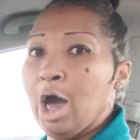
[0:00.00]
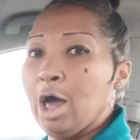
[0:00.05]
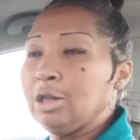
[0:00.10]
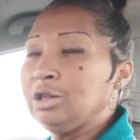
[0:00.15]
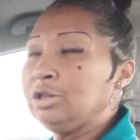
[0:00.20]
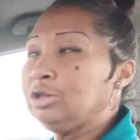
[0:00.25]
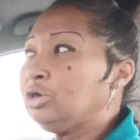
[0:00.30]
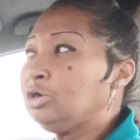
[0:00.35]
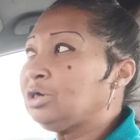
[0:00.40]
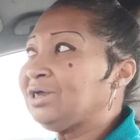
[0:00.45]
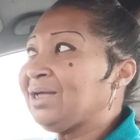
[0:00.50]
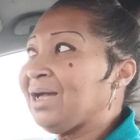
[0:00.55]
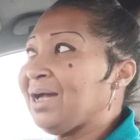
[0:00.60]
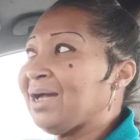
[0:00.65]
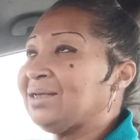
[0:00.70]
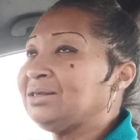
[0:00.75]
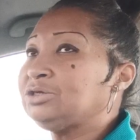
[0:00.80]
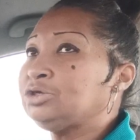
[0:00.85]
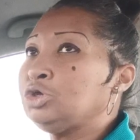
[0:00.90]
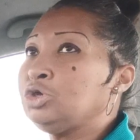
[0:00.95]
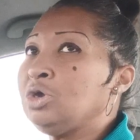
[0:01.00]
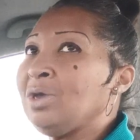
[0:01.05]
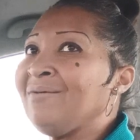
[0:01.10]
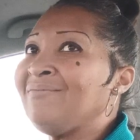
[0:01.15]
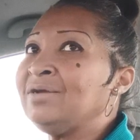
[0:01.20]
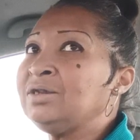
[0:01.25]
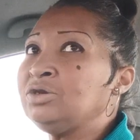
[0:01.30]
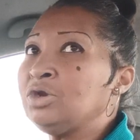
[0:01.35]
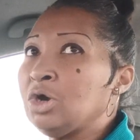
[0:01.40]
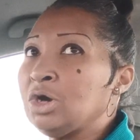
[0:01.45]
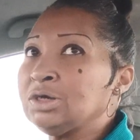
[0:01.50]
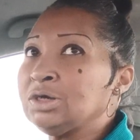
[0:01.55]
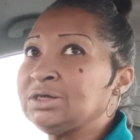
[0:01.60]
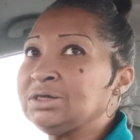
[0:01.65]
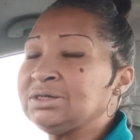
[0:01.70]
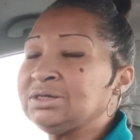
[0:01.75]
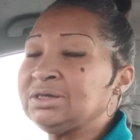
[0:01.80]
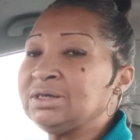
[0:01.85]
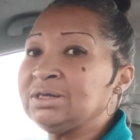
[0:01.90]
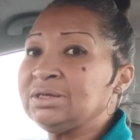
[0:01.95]
Look, guys, do you have a
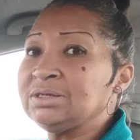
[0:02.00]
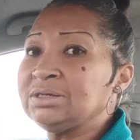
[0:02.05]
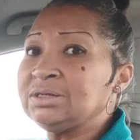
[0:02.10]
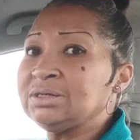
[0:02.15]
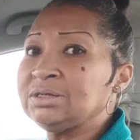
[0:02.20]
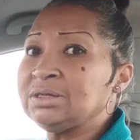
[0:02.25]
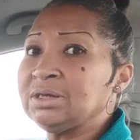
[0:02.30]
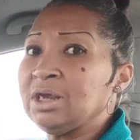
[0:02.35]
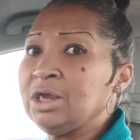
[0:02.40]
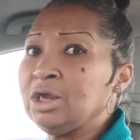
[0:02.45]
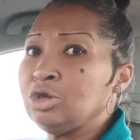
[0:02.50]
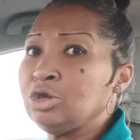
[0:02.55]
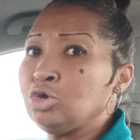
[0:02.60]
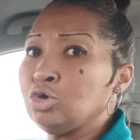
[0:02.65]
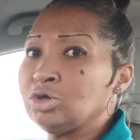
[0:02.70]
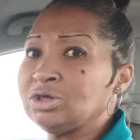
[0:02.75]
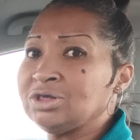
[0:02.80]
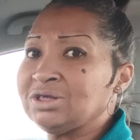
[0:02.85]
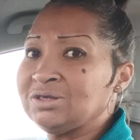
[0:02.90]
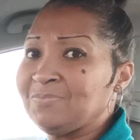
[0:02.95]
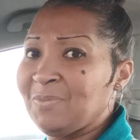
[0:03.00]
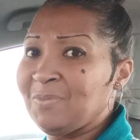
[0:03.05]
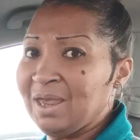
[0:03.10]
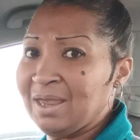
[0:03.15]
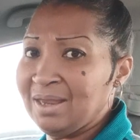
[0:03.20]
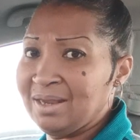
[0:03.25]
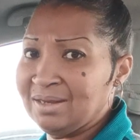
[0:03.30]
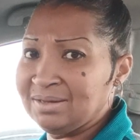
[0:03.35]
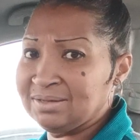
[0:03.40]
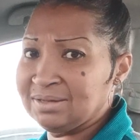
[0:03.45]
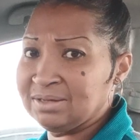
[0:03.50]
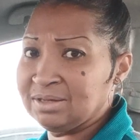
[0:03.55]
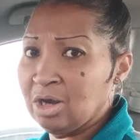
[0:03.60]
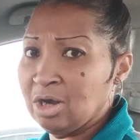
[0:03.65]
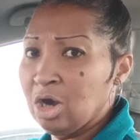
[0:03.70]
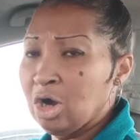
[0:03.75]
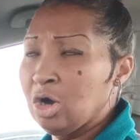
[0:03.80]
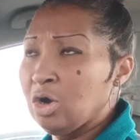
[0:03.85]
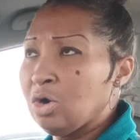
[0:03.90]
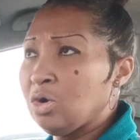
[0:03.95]
narcissist in your space
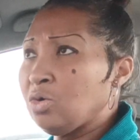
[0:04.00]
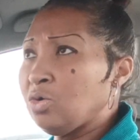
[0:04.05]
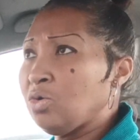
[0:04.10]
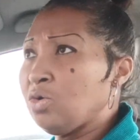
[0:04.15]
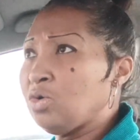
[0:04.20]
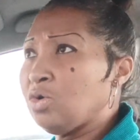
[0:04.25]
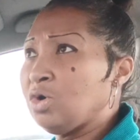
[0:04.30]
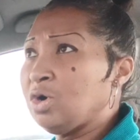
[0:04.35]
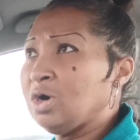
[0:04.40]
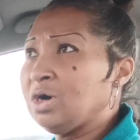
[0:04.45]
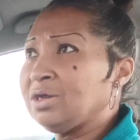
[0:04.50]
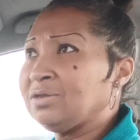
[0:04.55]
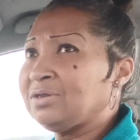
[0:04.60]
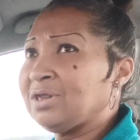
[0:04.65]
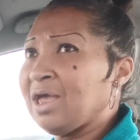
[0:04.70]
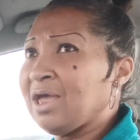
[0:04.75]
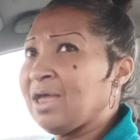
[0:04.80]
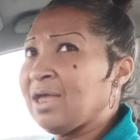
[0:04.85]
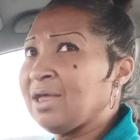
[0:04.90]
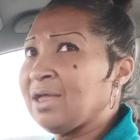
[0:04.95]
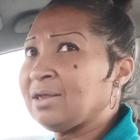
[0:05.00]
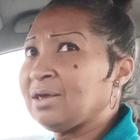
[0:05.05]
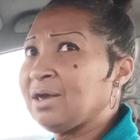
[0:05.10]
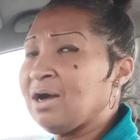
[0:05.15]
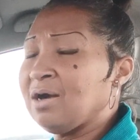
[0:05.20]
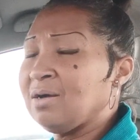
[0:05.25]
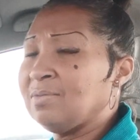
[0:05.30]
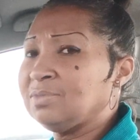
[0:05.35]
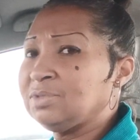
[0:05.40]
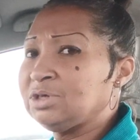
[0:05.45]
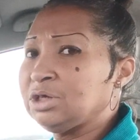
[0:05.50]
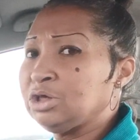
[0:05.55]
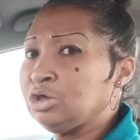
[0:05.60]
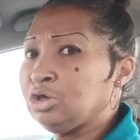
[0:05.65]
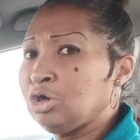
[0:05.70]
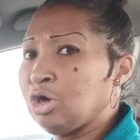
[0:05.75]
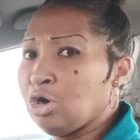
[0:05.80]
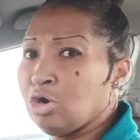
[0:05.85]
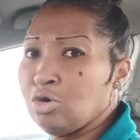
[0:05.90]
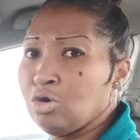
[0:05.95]
or that comes and
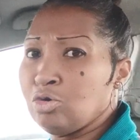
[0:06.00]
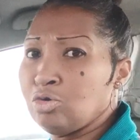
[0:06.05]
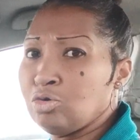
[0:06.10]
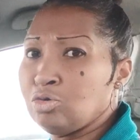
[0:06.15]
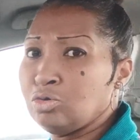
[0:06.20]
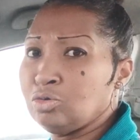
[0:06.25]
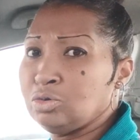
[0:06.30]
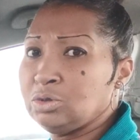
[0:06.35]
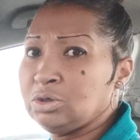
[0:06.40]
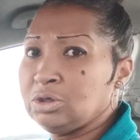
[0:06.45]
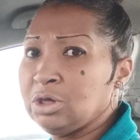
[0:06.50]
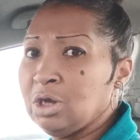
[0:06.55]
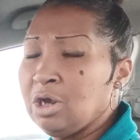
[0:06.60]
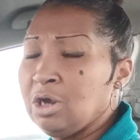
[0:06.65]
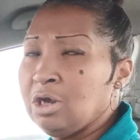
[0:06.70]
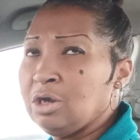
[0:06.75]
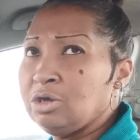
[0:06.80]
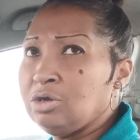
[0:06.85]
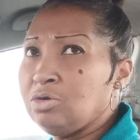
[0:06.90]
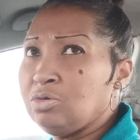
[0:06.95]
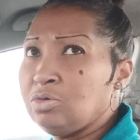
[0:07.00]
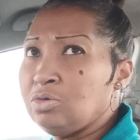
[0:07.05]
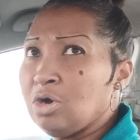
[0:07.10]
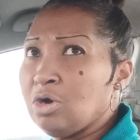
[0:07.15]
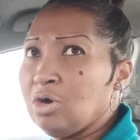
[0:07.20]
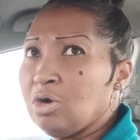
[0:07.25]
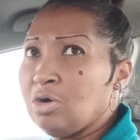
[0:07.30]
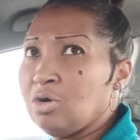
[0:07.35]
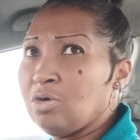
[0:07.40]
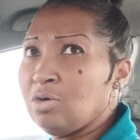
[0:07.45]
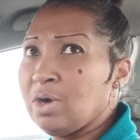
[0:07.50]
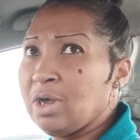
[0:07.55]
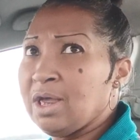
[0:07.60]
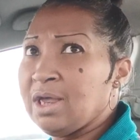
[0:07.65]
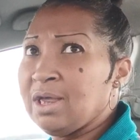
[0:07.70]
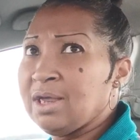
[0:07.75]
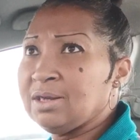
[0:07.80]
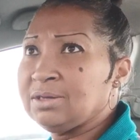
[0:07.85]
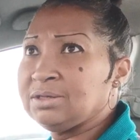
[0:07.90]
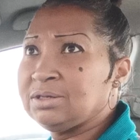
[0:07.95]
goes, you know,
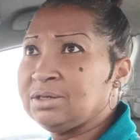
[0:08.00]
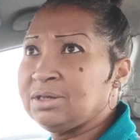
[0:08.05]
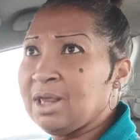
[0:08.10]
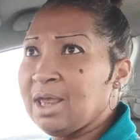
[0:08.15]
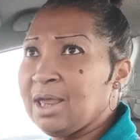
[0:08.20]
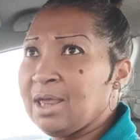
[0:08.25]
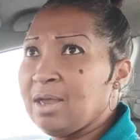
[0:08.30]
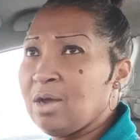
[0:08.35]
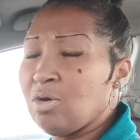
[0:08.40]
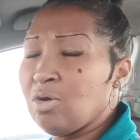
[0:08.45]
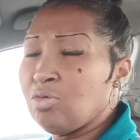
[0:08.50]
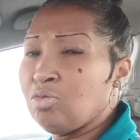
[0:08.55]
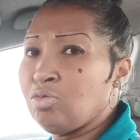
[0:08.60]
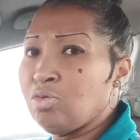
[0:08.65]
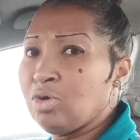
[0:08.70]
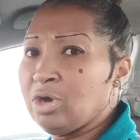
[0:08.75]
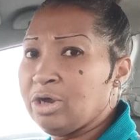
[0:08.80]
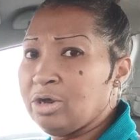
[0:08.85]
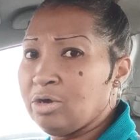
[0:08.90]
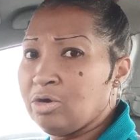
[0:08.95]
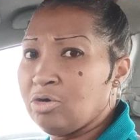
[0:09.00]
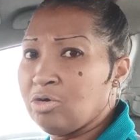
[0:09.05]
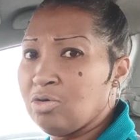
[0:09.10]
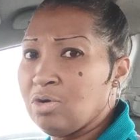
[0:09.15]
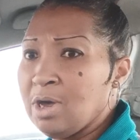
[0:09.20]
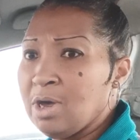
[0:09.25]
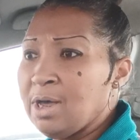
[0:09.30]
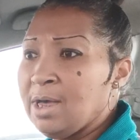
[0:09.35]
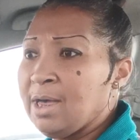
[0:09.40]
as they will?